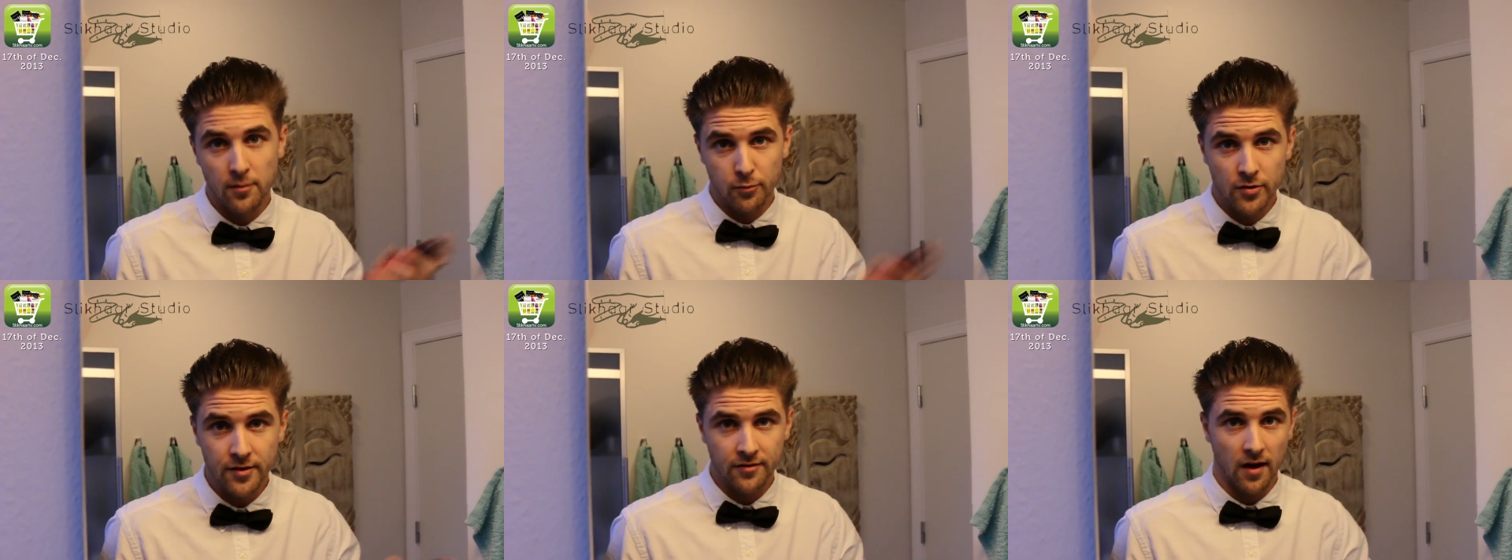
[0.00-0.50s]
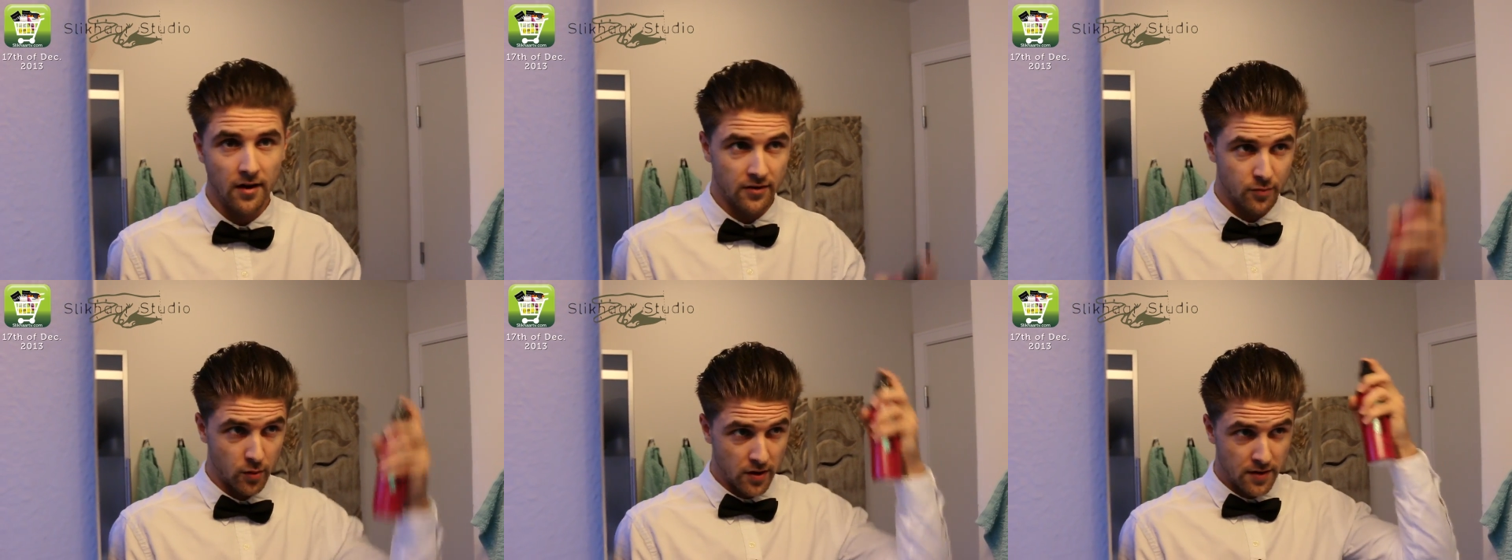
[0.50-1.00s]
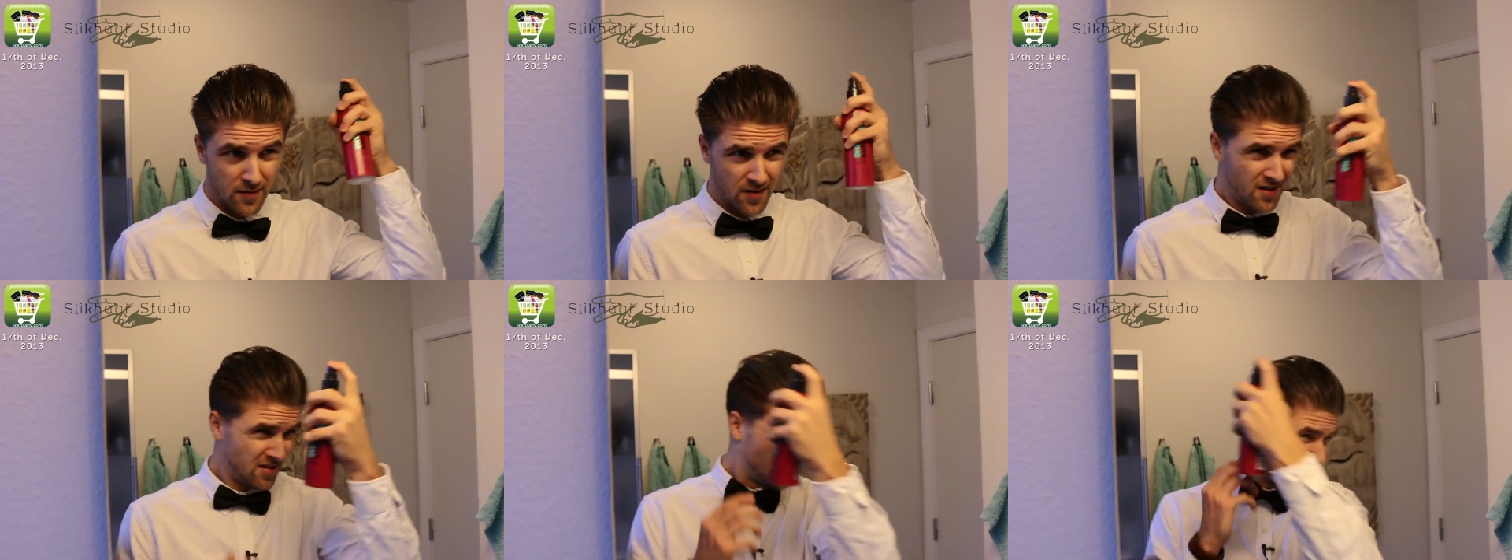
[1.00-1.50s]
the pre-styling spray
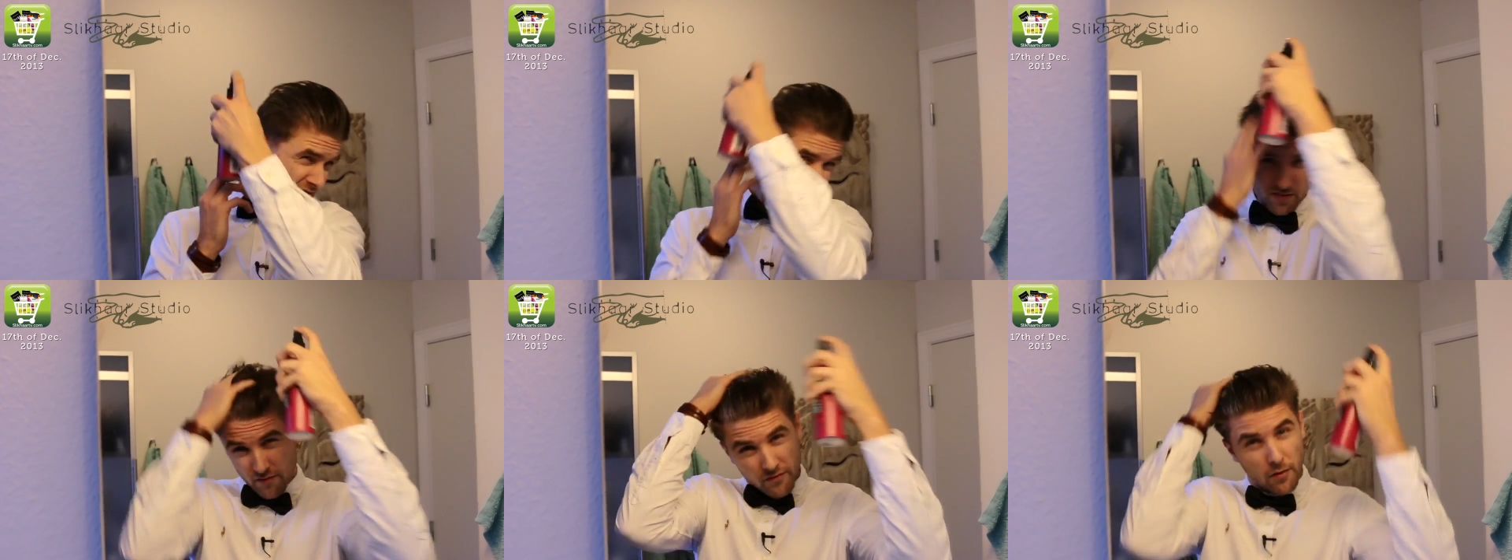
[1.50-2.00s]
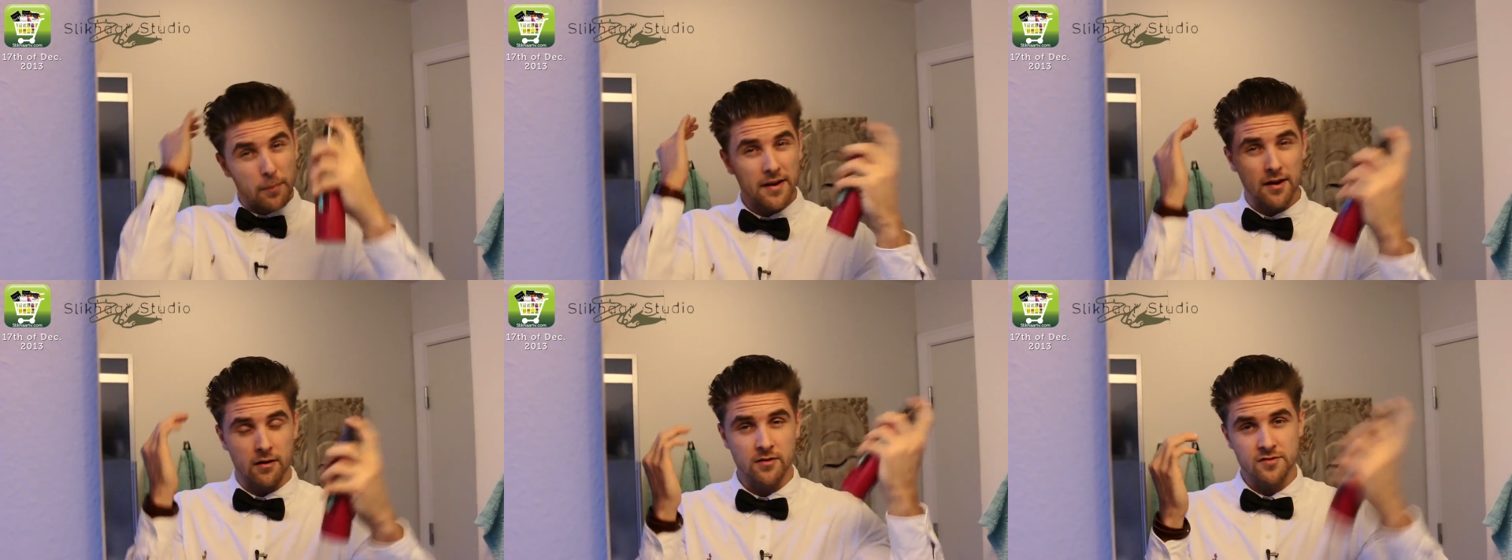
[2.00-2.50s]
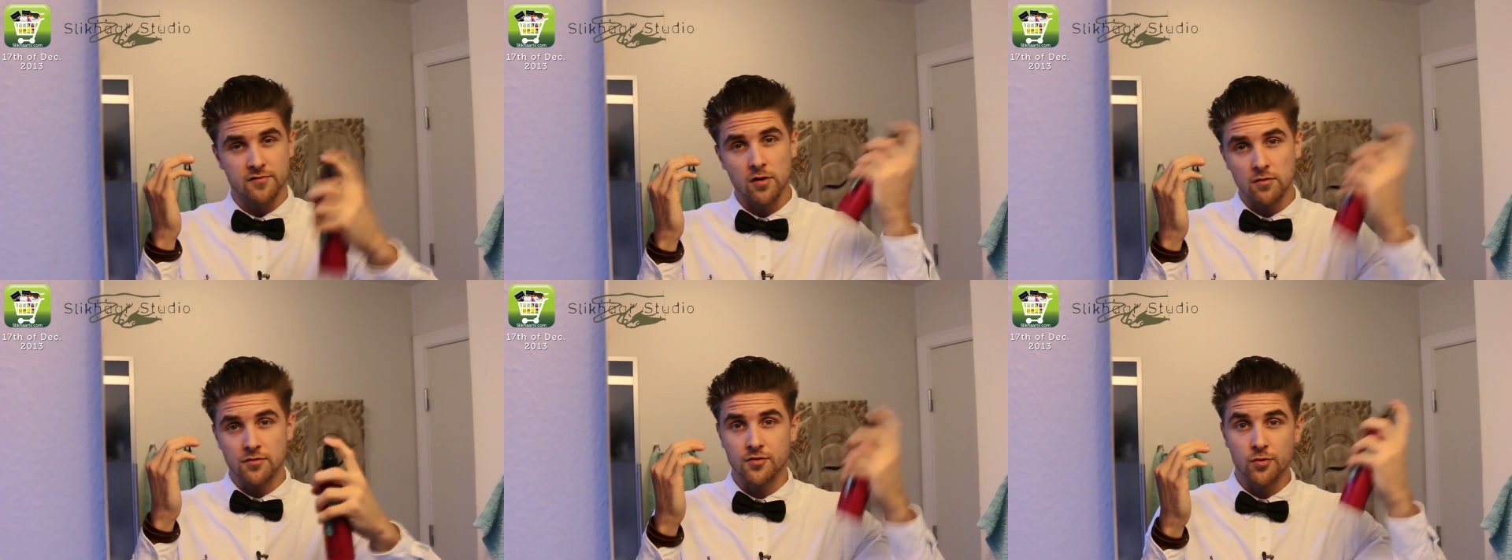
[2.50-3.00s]
for better
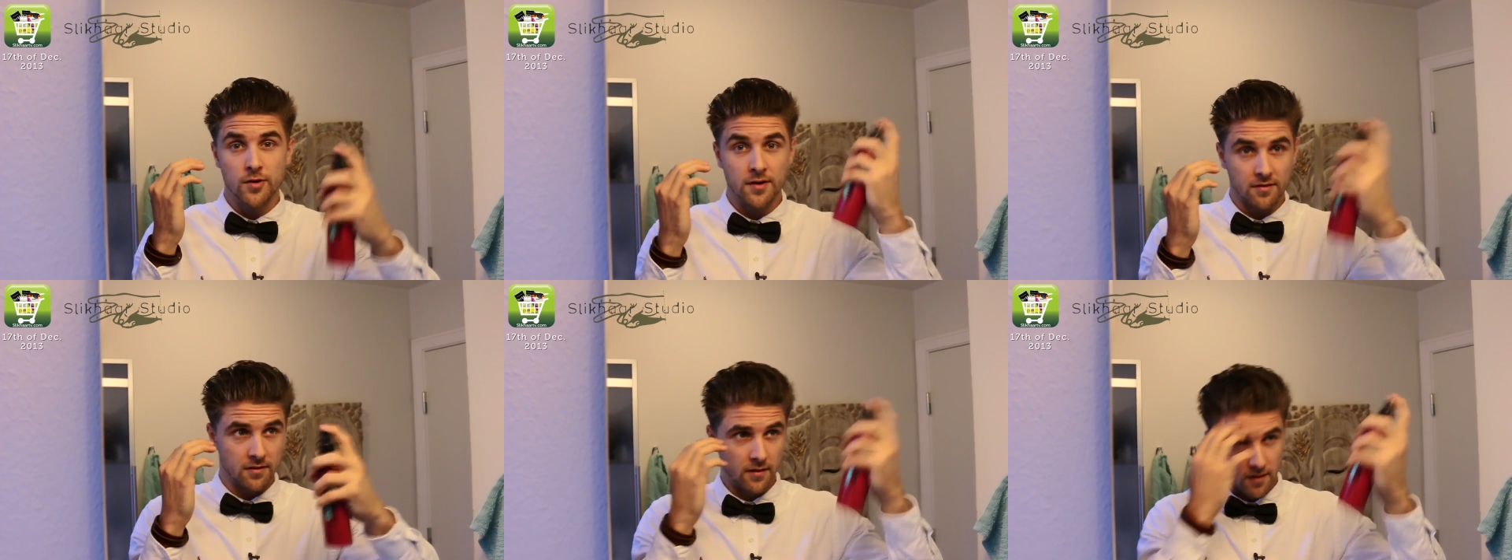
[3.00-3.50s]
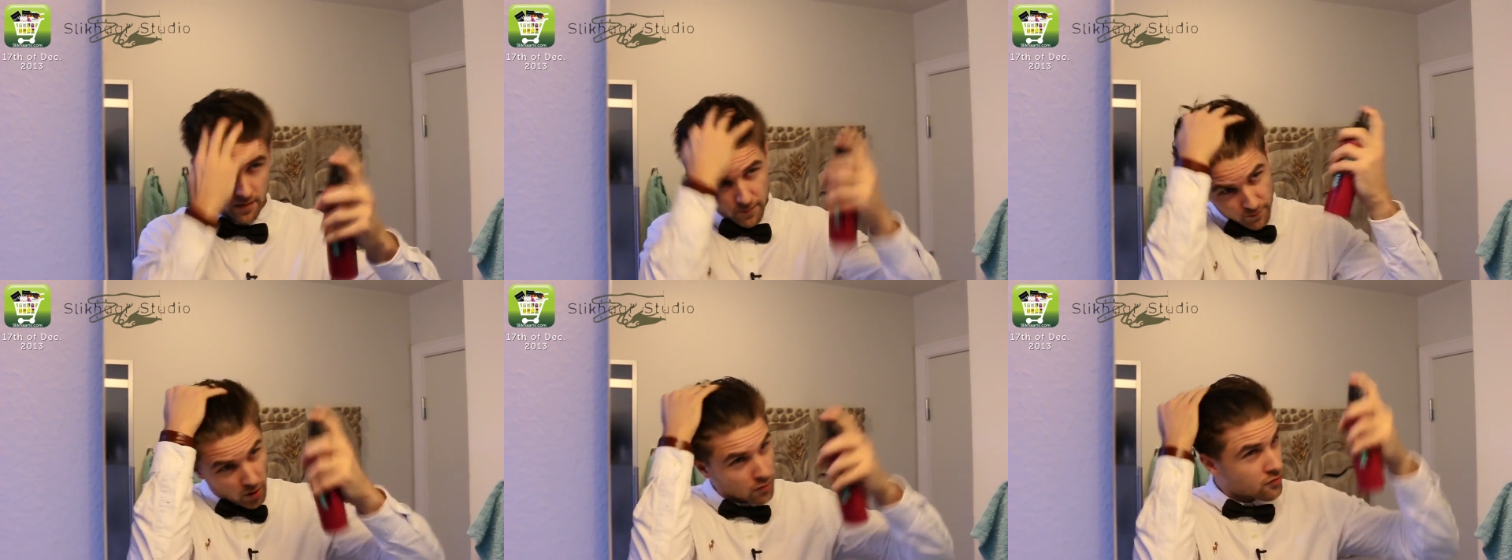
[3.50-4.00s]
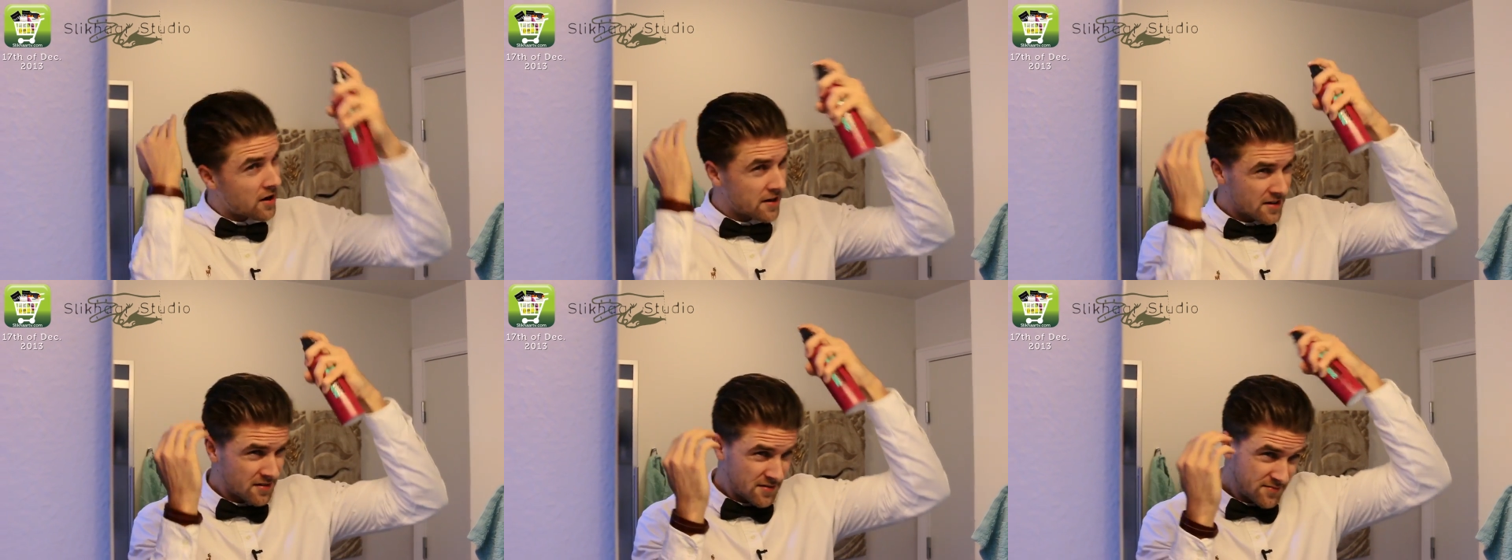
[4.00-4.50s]
control during the blow
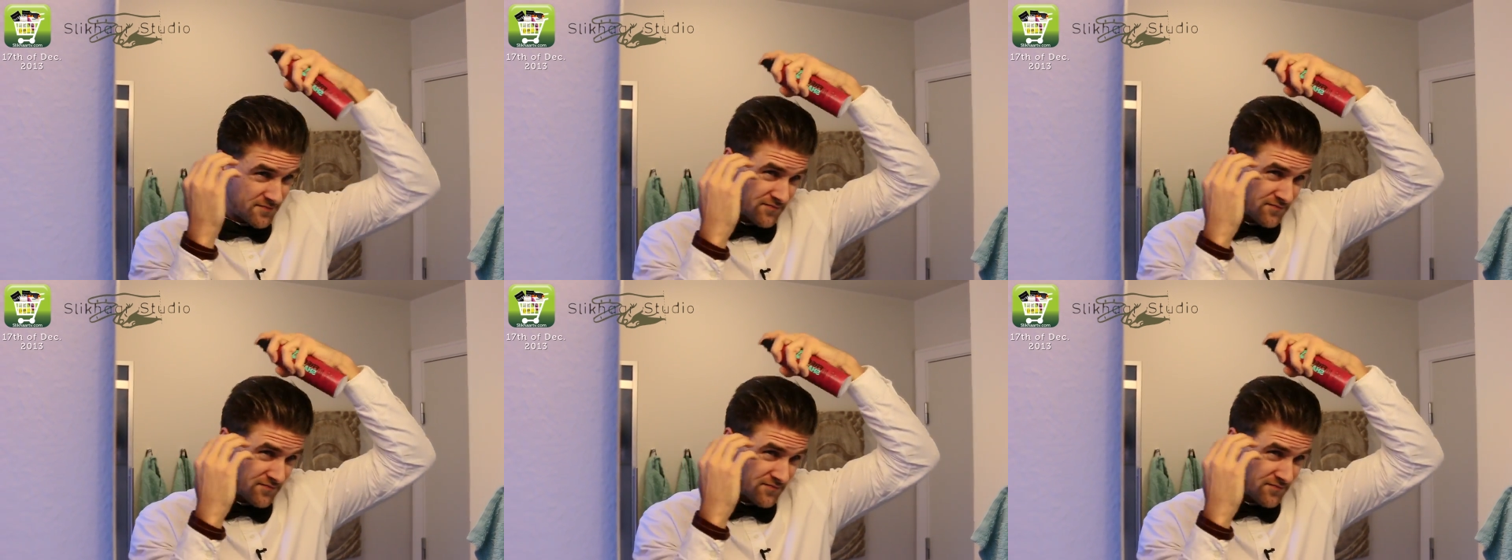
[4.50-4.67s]
drying.